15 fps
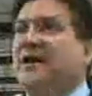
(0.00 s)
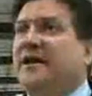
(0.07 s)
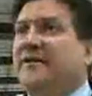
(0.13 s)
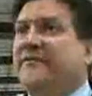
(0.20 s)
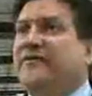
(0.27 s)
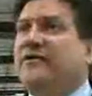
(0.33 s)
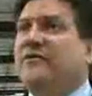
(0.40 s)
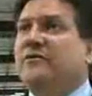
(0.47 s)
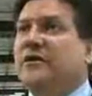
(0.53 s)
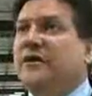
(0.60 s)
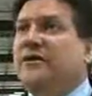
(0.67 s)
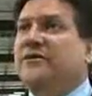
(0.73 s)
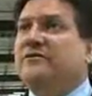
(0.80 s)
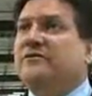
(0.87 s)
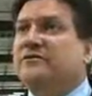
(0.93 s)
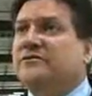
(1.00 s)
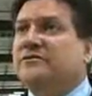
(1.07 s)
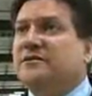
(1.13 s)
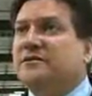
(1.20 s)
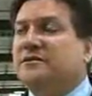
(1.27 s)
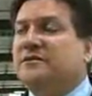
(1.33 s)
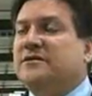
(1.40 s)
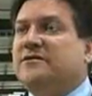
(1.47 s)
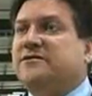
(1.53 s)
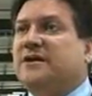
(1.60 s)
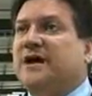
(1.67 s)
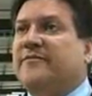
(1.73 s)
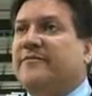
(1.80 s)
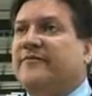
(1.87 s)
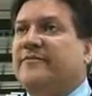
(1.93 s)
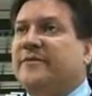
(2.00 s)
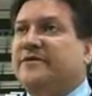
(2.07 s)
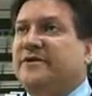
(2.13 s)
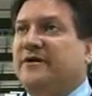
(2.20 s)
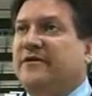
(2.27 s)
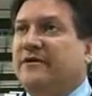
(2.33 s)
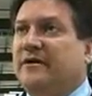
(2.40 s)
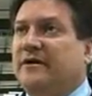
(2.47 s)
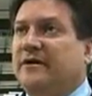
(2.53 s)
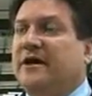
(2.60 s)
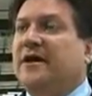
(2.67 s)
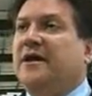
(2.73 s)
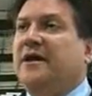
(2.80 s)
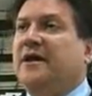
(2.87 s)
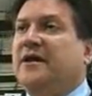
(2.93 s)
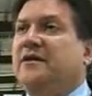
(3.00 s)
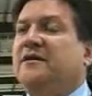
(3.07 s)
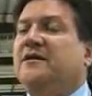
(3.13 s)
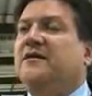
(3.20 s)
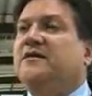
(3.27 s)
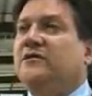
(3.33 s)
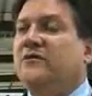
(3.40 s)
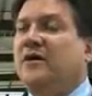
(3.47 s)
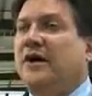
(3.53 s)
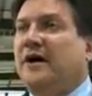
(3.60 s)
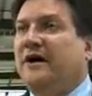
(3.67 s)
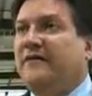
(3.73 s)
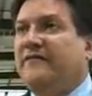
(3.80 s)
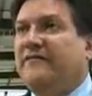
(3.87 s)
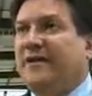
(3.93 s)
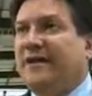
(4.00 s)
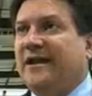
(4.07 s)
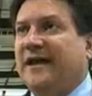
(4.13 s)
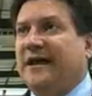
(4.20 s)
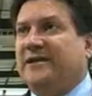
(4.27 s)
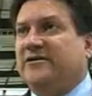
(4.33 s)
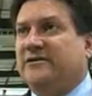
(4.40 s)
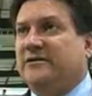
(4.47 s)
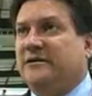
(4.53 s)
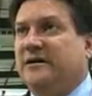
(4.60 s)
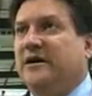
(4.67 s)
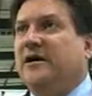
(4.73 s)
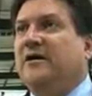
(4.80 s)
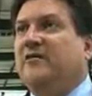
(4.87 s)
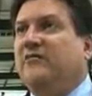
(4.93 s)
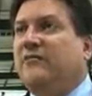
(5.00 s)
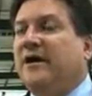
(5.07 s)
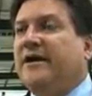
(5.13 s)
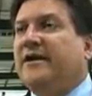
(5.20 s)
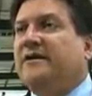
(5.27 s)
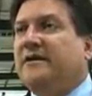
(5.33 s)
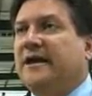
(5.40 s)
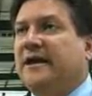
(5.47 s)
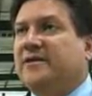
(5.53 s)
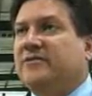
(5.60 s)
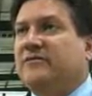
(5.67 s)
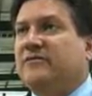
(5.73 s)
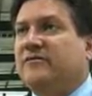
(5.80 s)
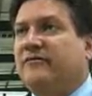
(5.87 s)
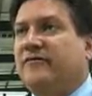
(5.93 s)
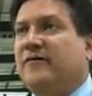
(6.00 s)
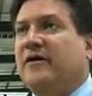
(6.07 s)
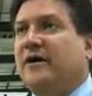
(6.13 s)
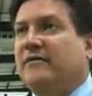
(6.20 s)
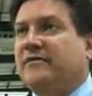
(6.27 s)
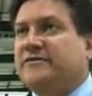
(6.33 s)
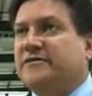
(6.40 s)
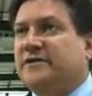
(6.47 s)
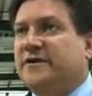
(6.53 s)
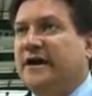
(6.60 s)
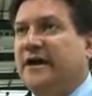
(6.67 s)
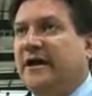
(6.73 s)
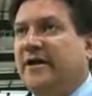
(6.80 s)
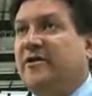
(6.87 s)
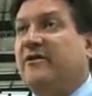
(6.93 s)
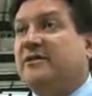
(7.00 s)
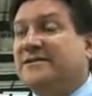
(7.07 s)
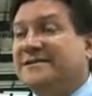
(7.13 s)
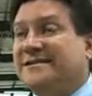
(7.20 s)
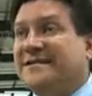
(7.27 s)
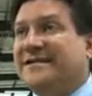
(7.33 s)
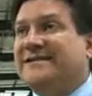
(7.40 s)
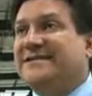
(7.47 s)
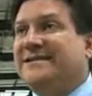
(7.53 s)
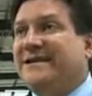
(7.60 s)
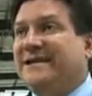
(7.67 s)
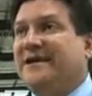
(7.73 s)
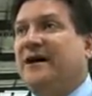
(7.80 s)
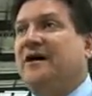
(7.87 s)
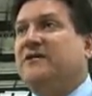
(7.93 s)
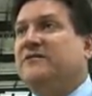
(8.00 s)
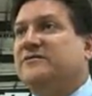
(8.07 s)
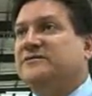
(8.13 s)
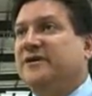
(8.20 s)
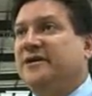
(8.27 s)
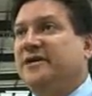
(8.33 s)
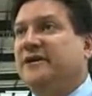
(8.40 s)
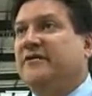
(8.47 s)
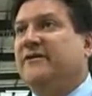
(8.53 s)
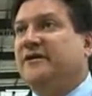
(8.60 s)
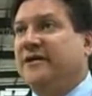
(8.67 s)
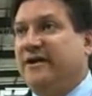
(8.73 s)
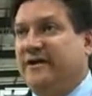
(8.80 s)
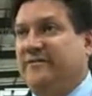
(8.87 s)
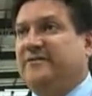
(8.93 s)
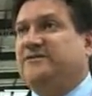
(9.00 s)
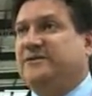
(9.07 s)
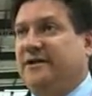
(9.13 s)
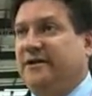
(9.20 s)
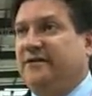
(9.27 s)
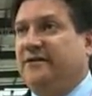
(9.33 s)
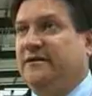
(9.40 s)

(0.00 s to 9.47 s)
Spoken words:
If you were to use this type of material in lieu of a lantern, running a lantern 4 hours a day costs $60 a year in kerosene.